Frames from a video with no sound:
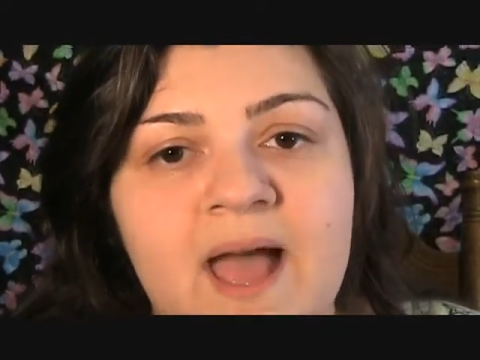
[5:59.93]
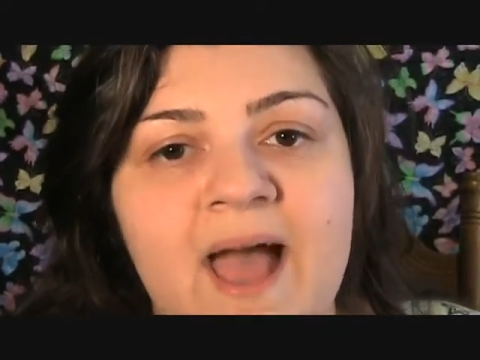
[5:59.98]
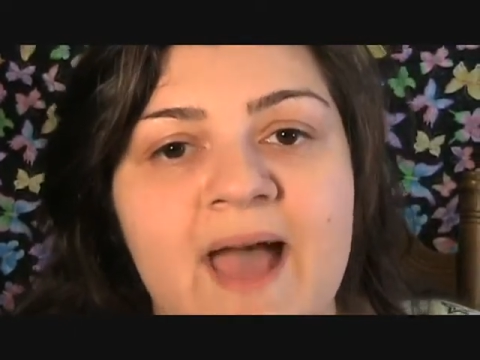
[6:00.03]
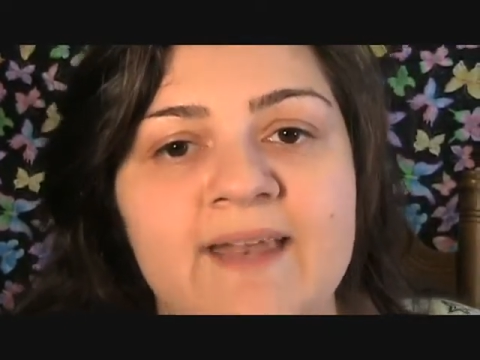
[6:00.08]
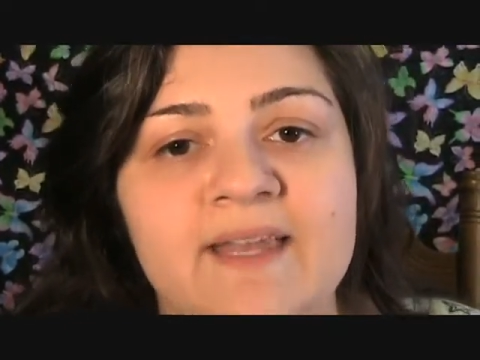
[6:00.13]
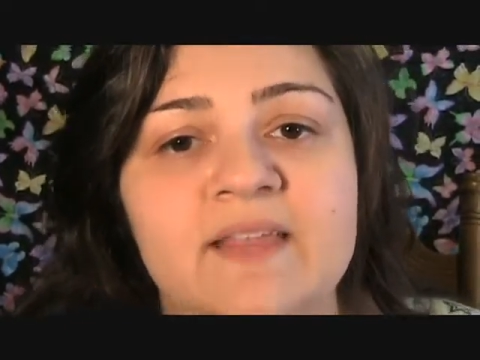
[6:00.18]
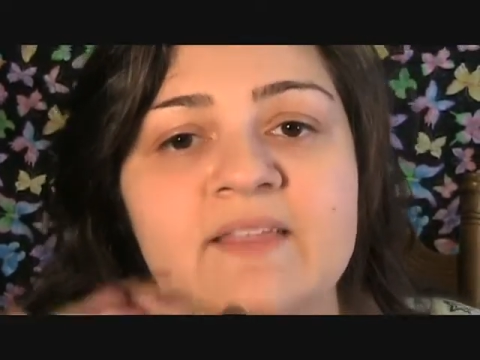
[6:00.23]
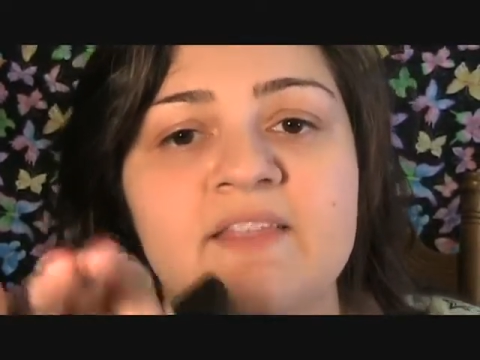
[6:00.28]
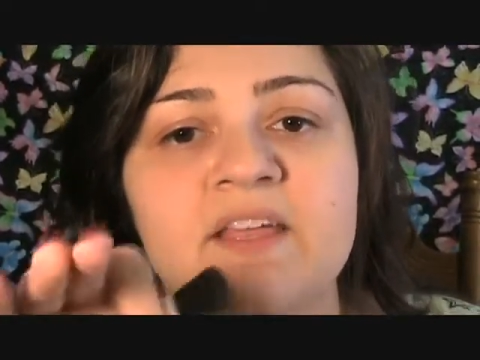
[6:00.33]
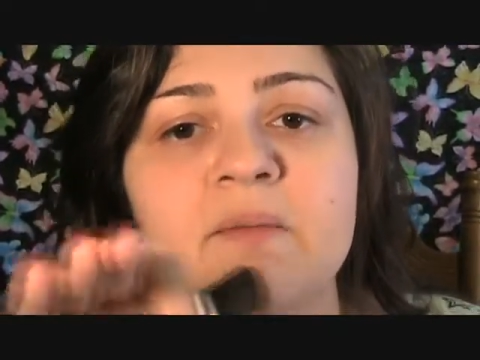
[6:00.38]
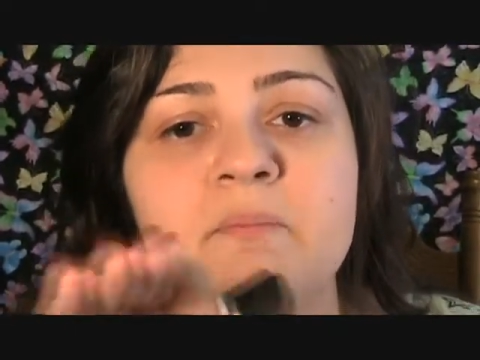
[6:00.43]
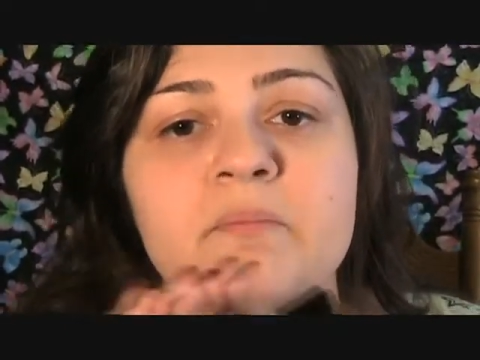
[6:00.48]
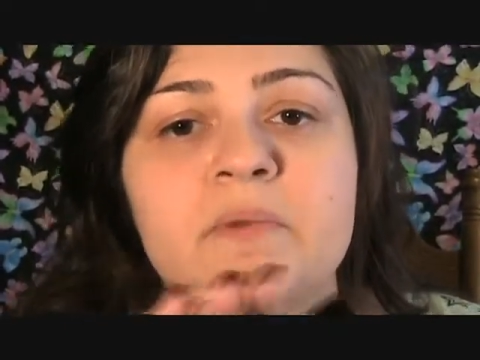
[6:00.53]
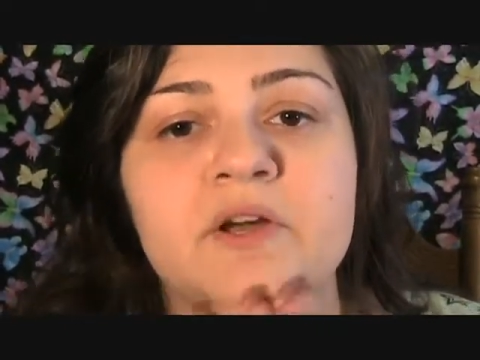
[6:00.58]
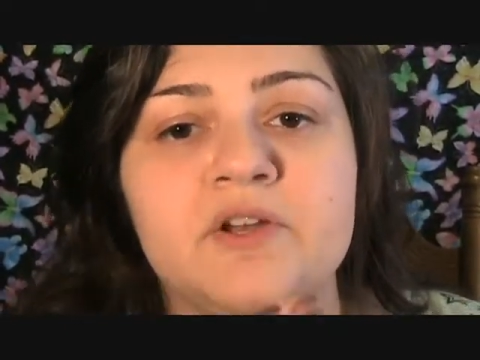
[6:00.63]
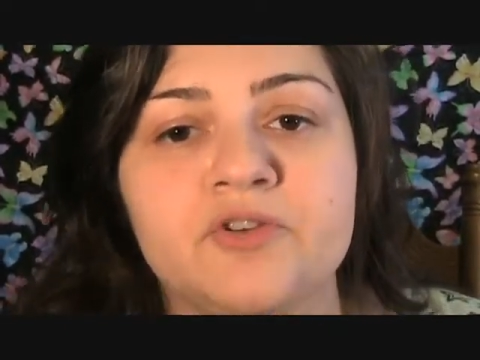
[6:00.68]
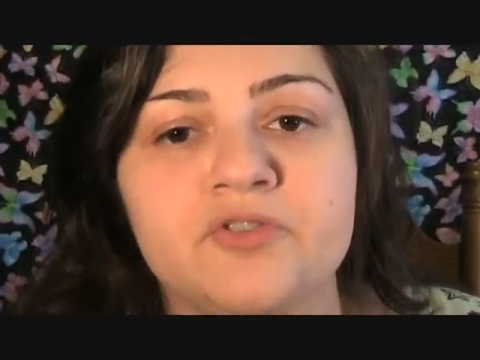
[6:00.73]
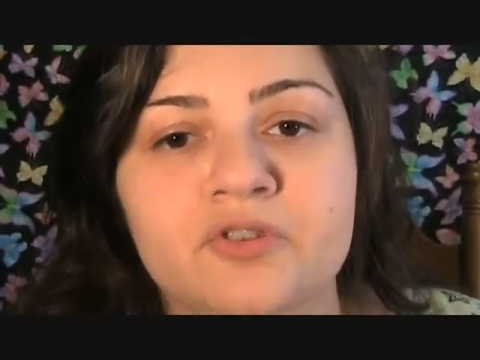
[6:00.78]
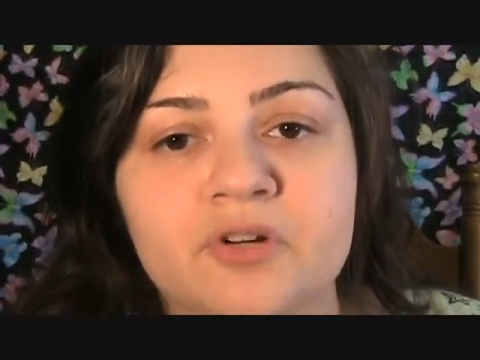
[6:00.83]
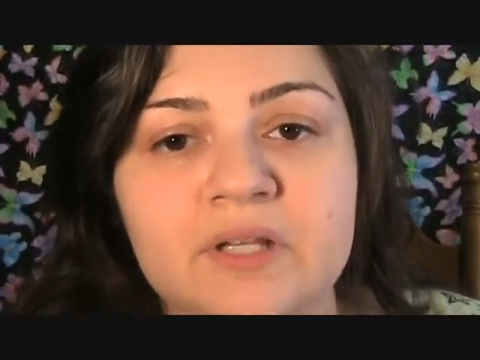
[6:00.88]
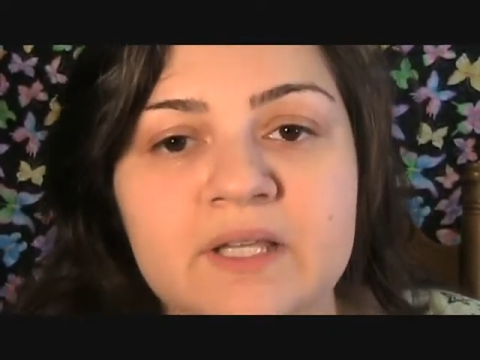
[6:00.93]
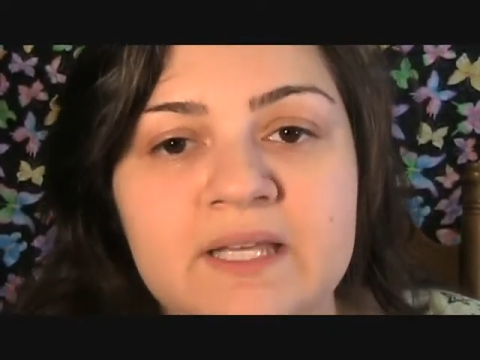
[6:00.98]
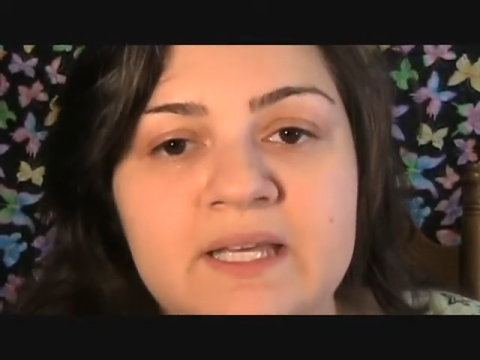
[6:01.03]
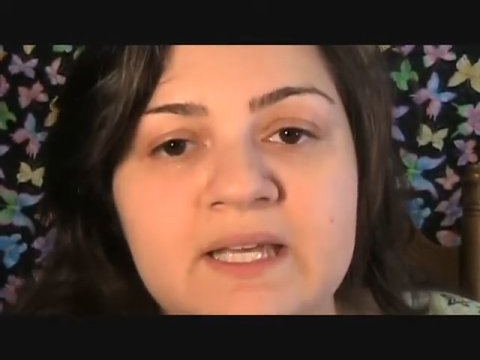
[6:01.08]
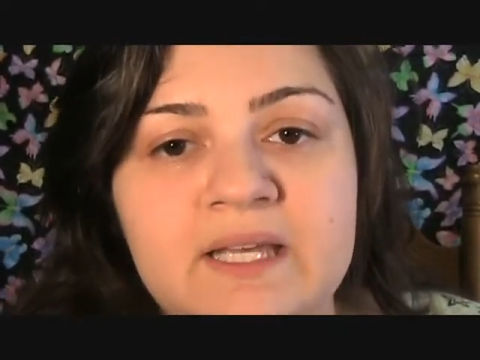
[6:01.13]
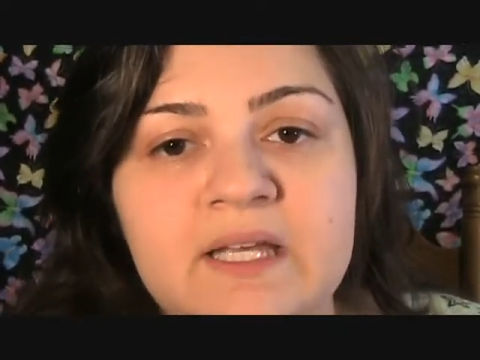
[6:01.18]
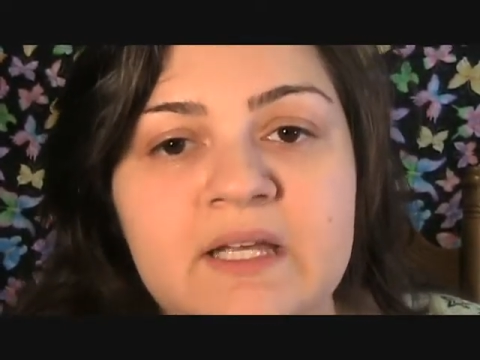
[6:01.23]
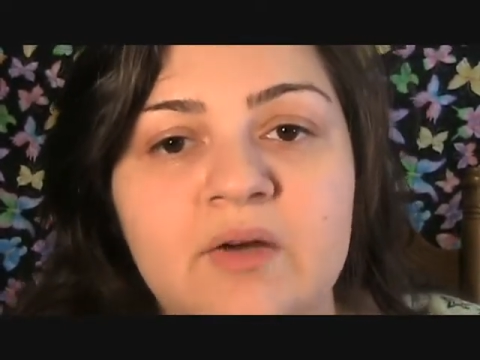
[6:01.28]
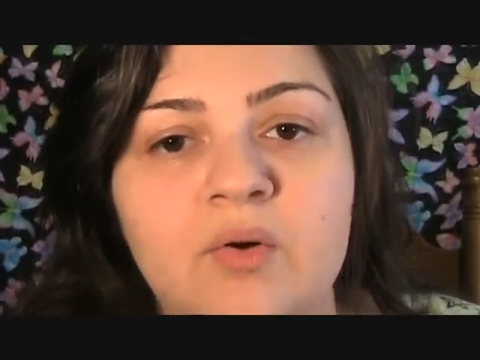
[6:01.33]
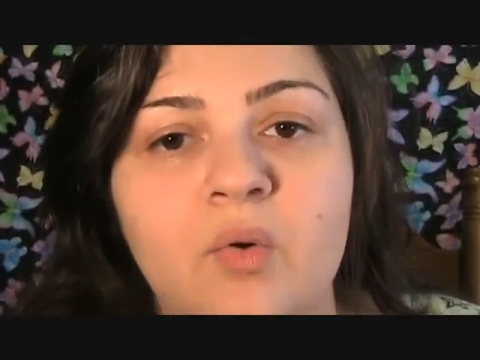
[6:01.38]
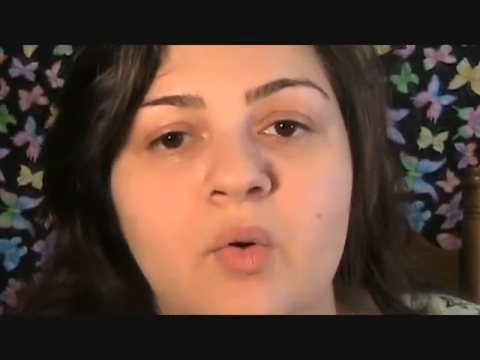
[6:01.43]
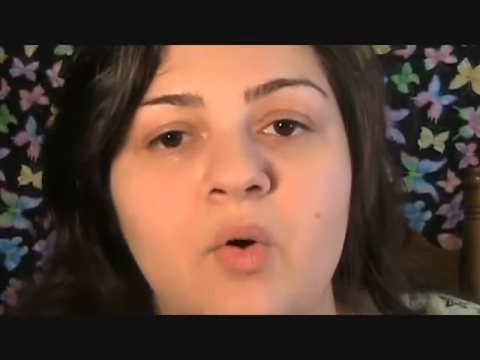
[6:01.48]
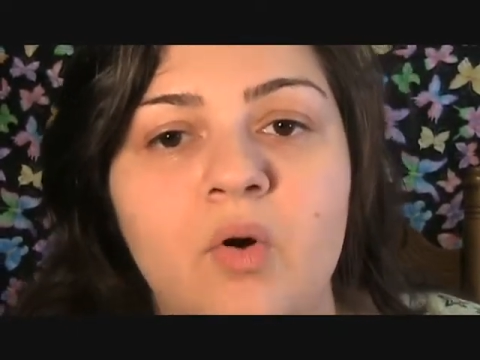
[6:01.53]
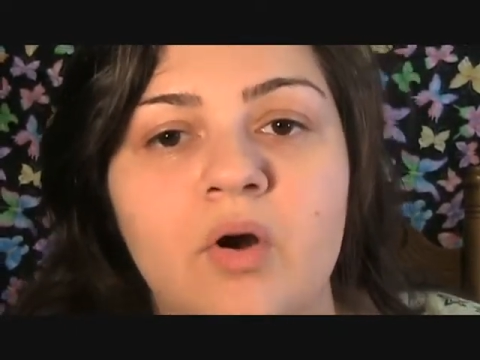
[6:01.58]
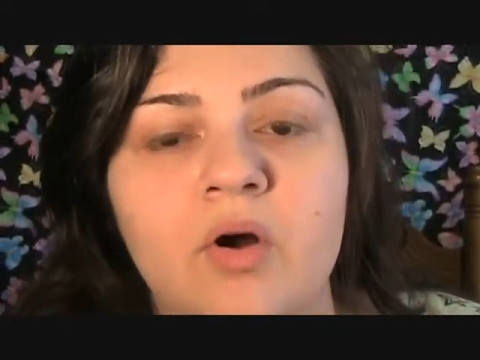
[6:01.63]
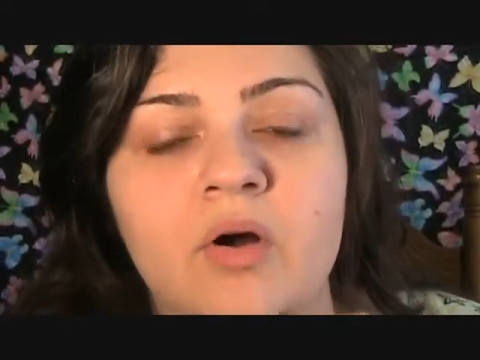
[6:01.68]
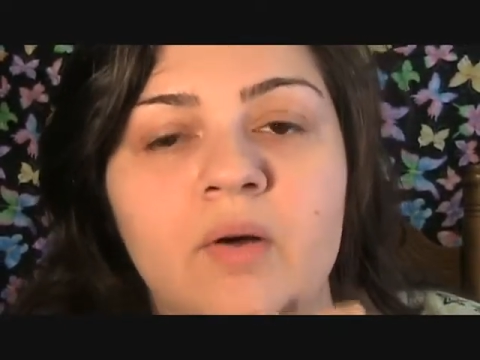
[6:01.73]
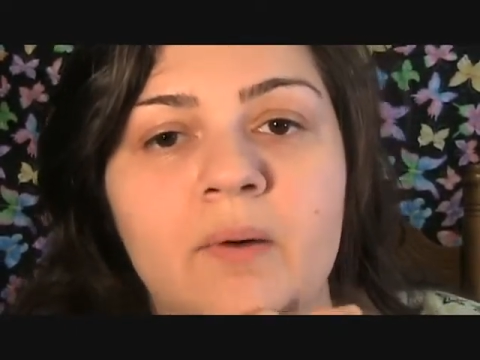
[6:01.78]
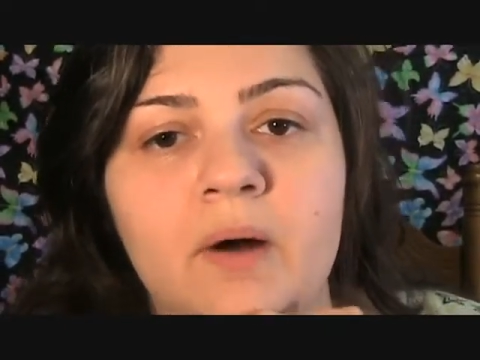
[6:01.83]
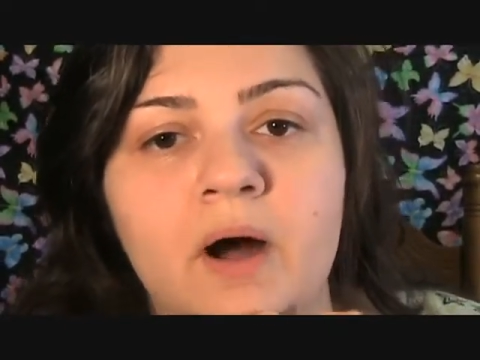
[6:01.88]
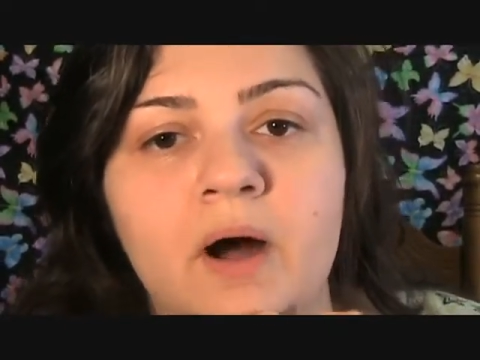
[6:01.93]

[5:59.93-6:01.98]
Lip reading: anything minerally or